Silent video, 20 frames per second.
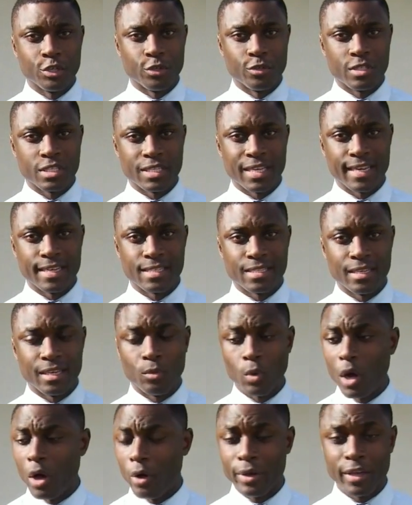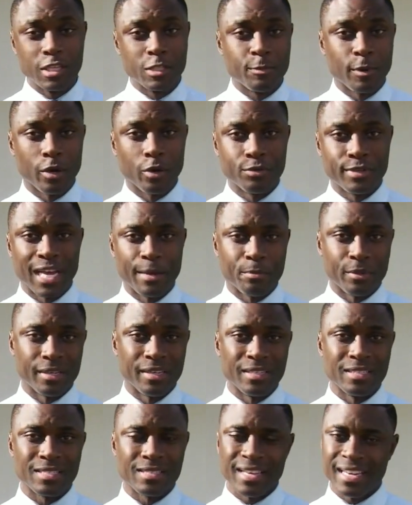you, Stacy. Well, Hillsborough deputies,